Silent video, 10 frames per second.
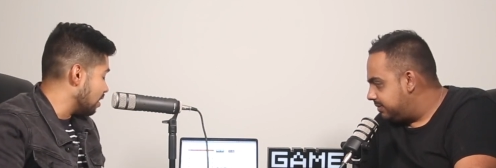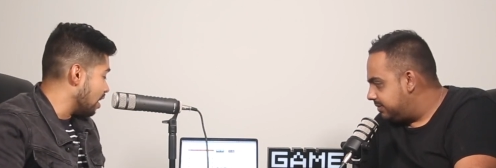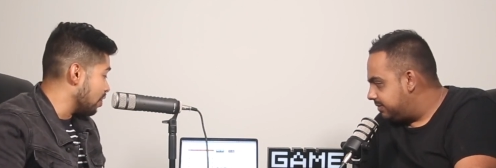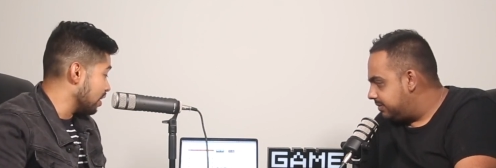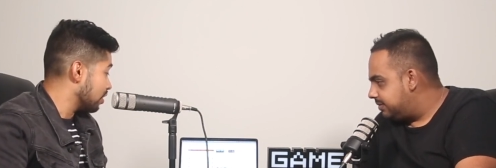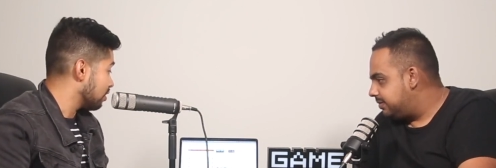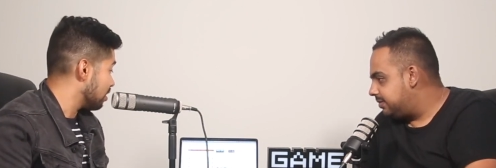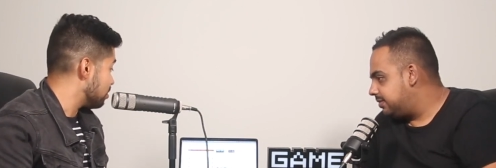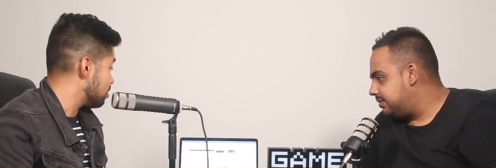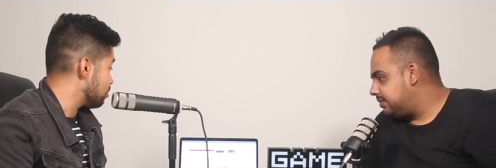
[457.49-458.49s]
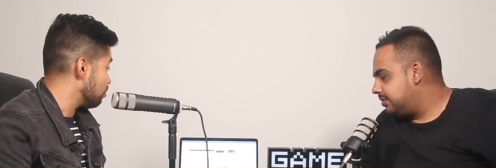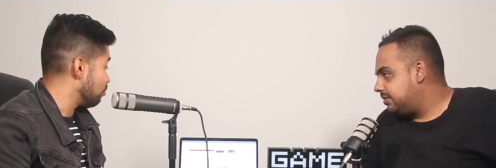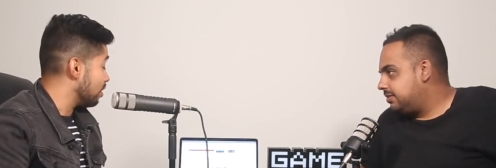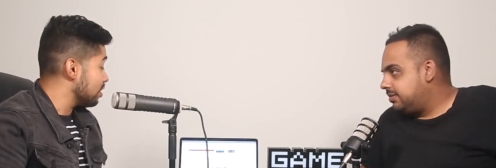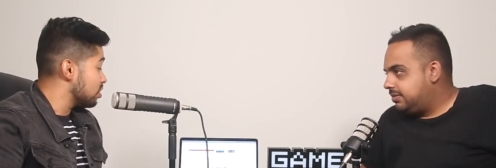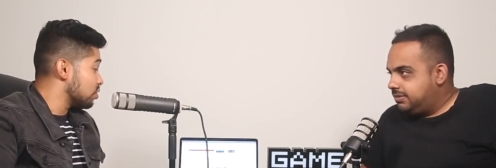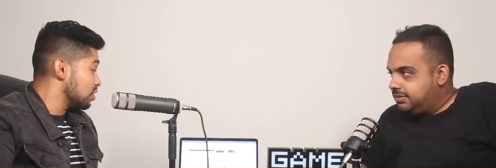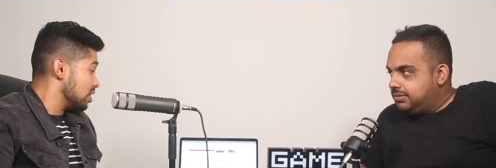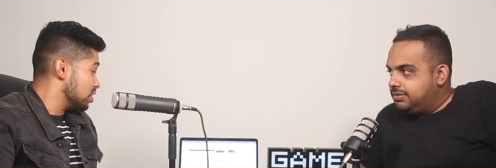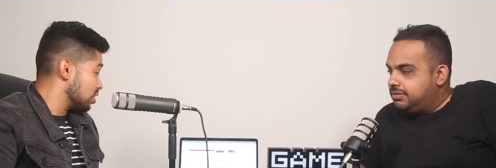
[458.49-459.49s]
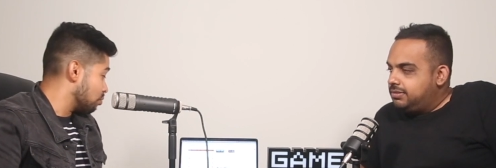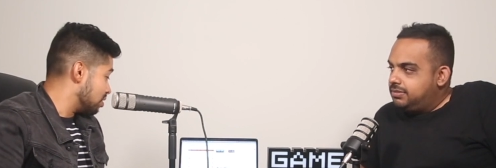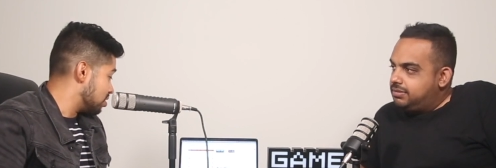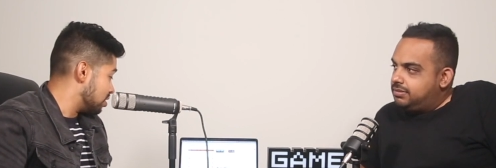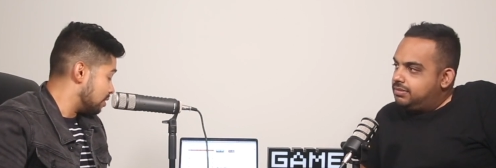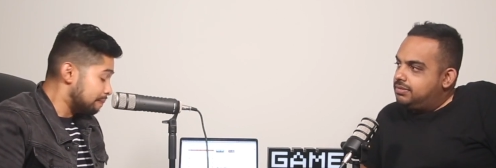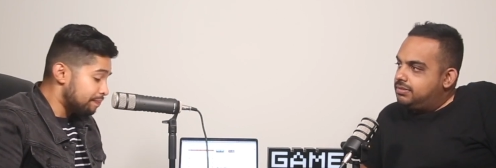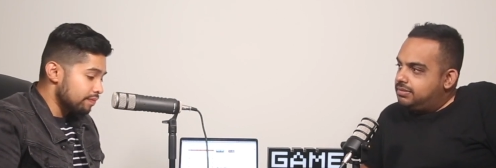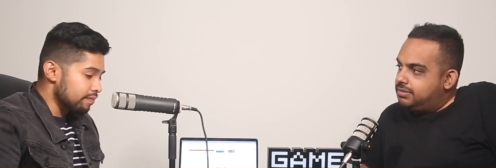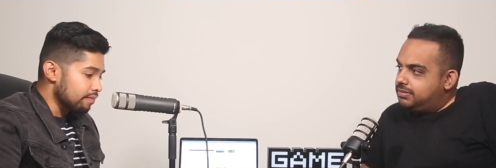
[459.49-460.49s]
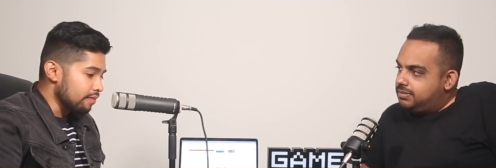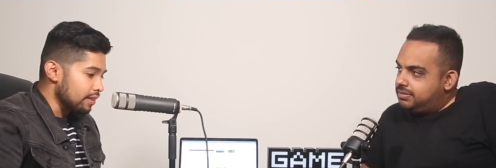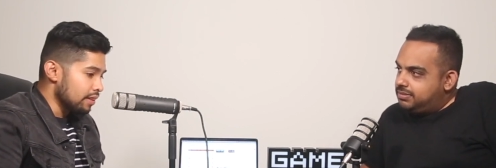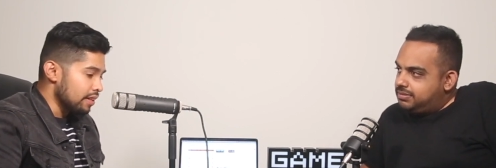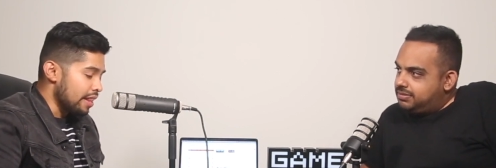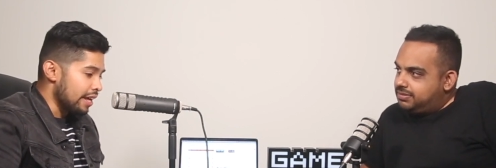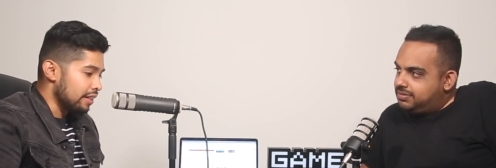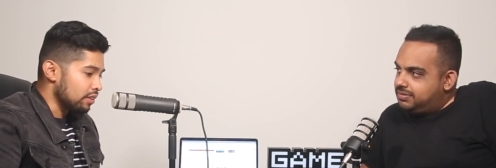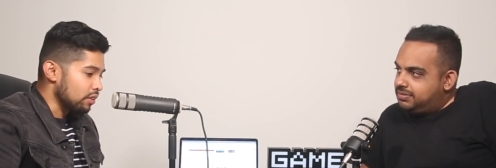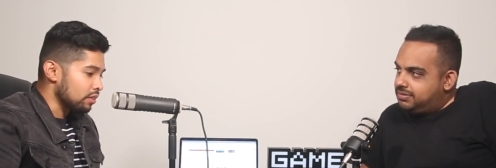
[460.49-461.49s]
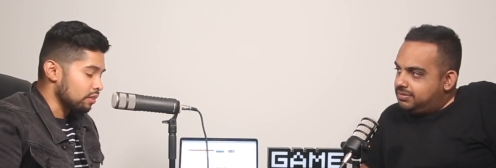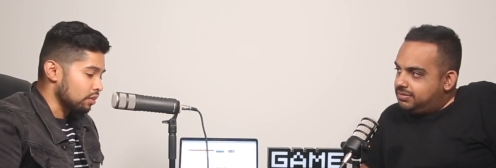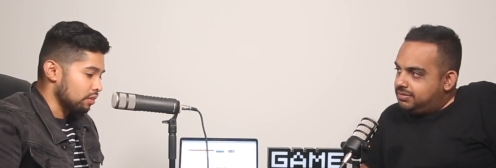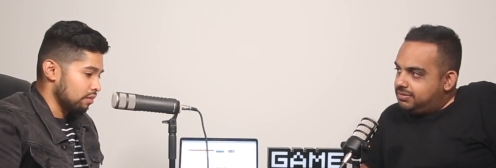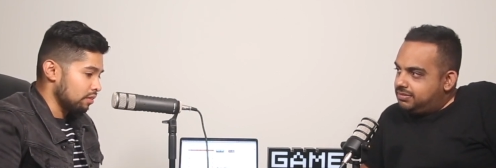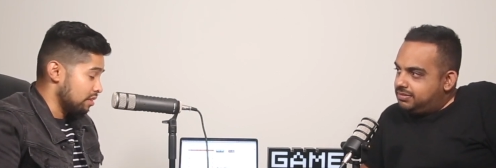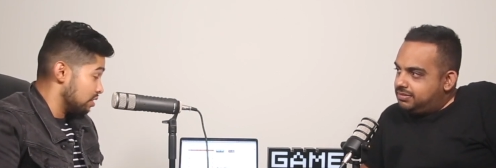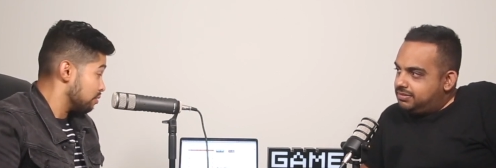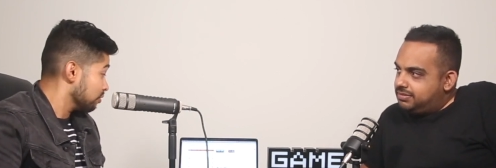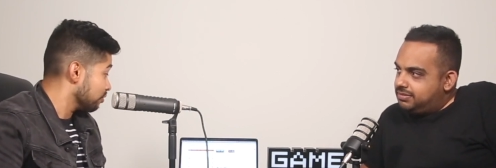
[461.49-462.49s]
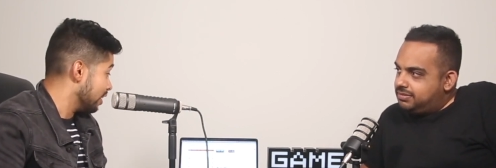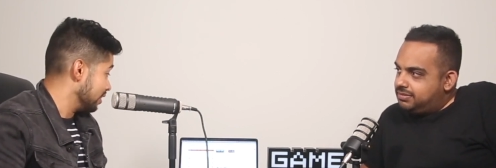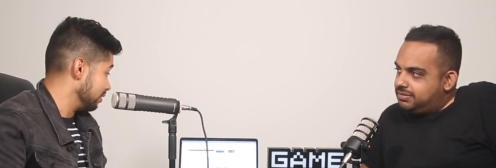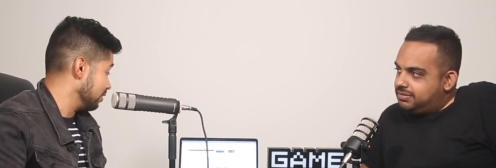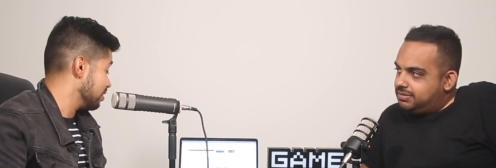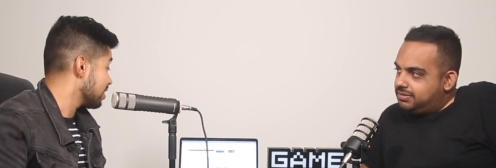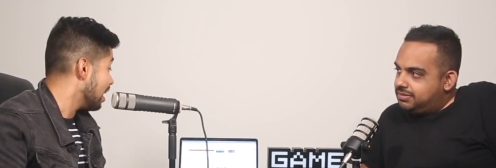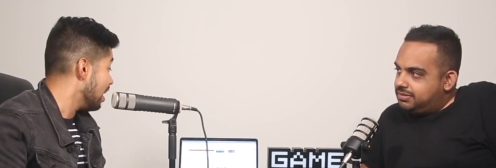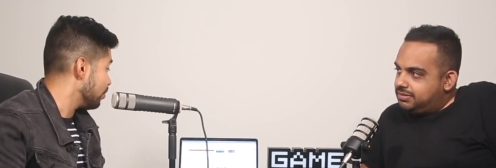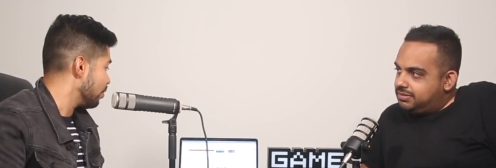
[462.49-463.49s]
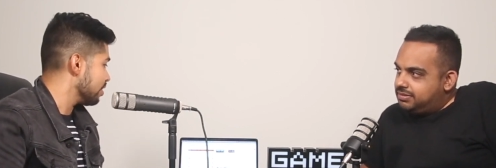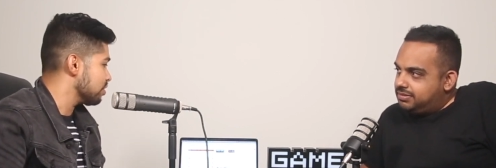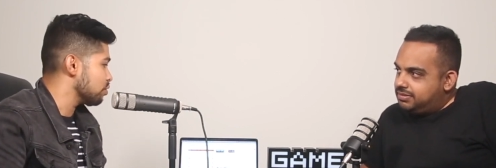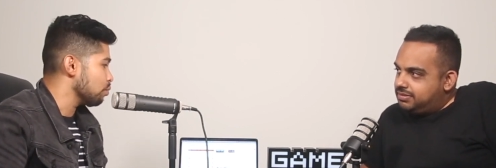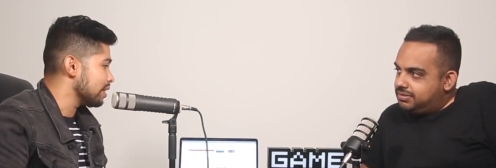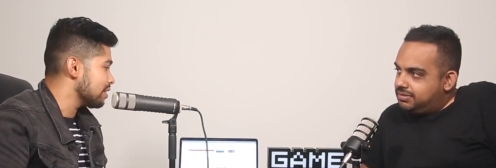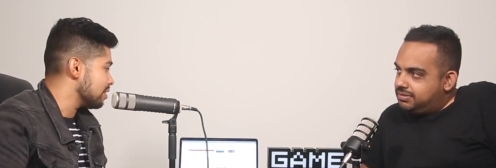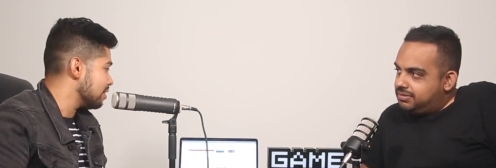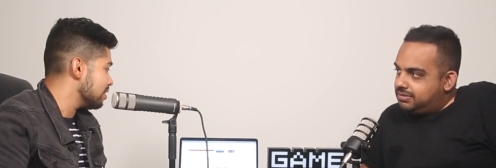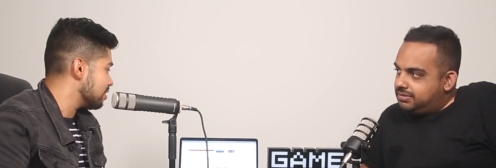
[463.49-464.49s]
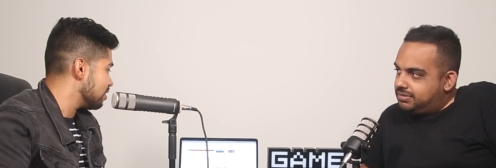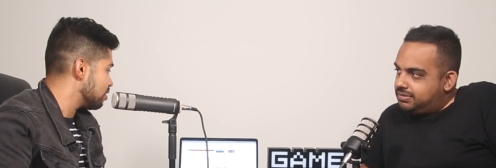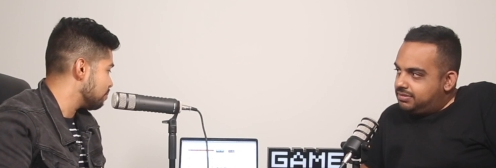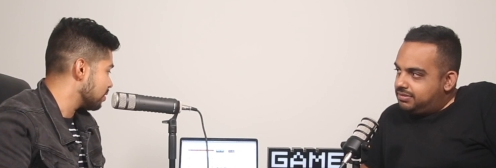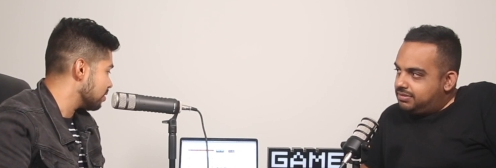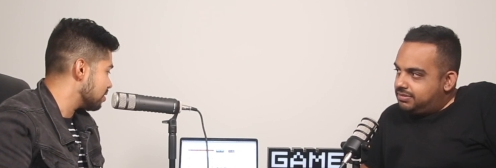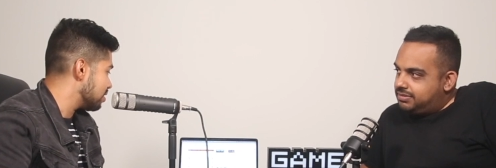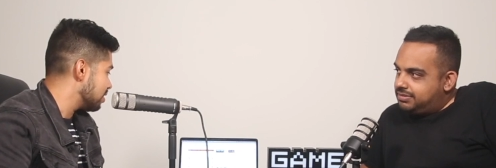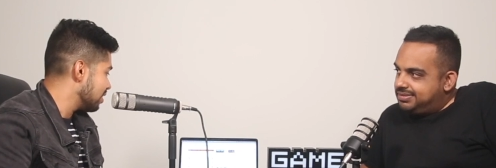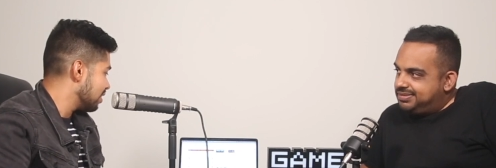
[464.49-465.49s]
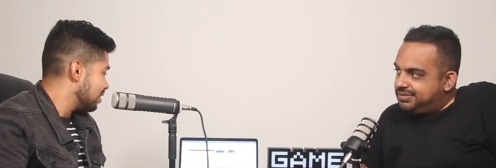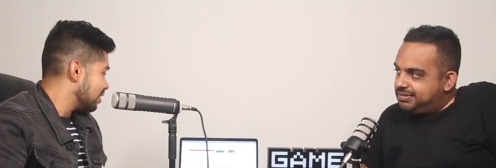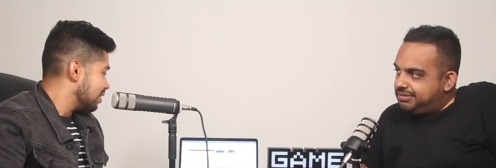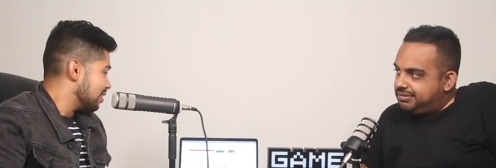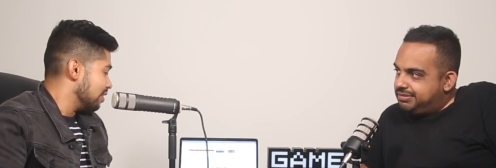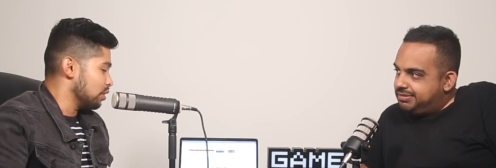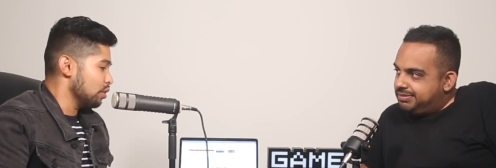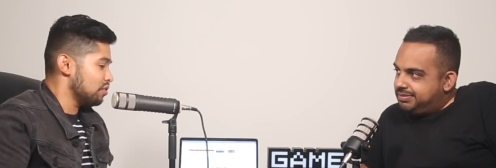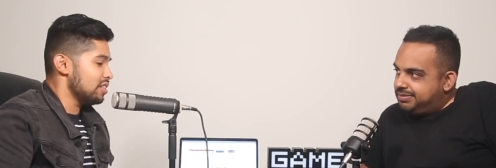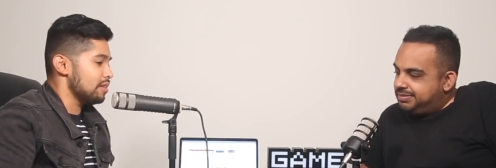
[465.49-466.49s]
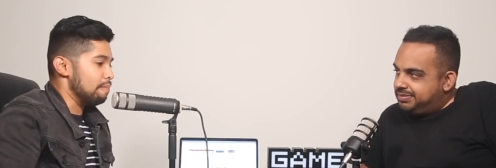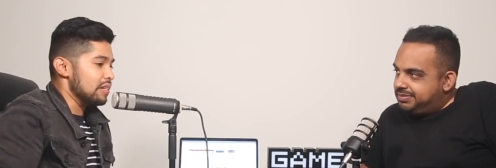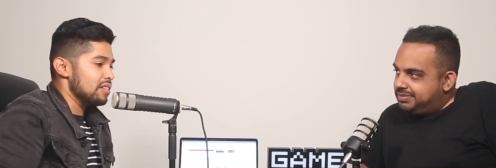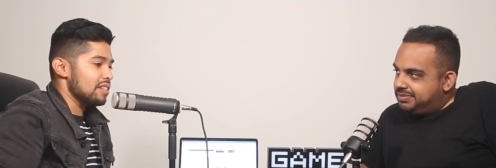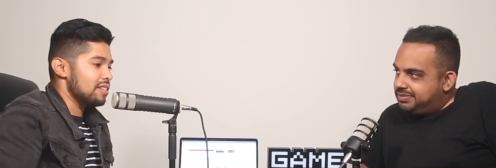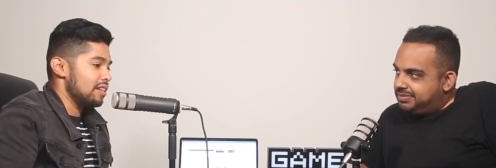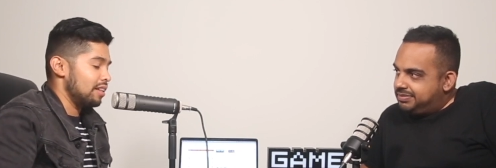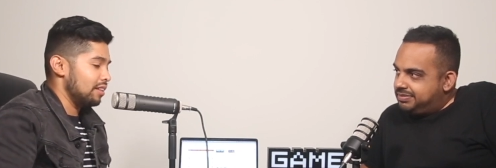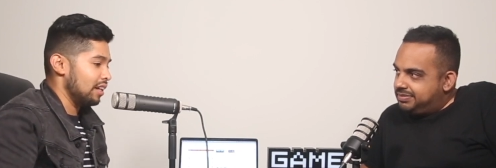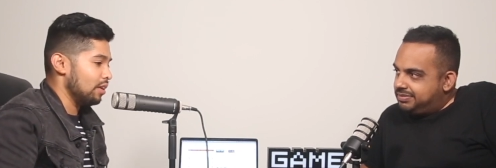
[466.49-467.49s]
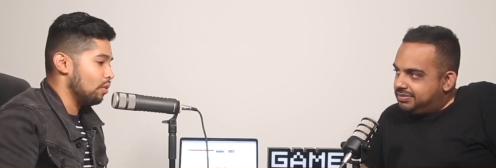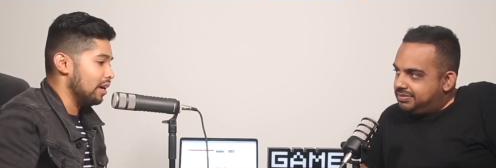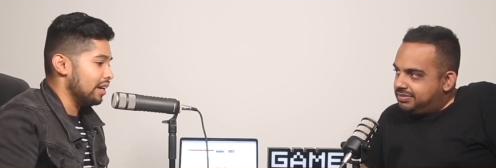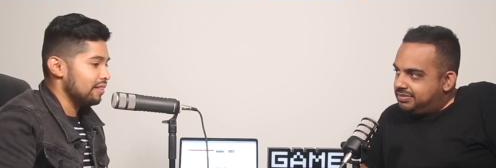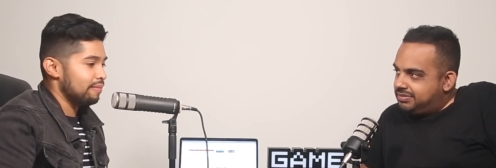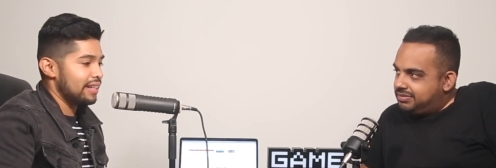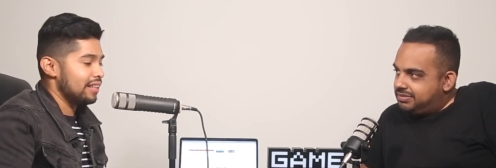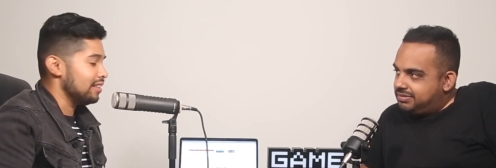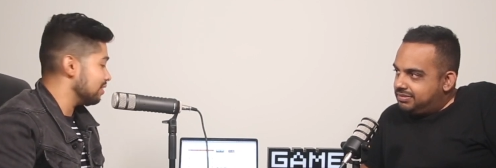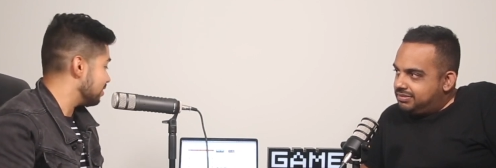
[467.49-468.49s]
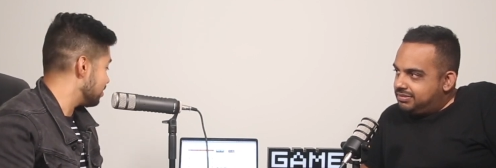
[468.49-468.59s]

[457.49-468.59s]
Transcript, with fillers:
Speaker 1: I think there's a very strategic reason that this fight, this card rather, is as weak as it is, and it's because the UFC is a business, and Dana White, man,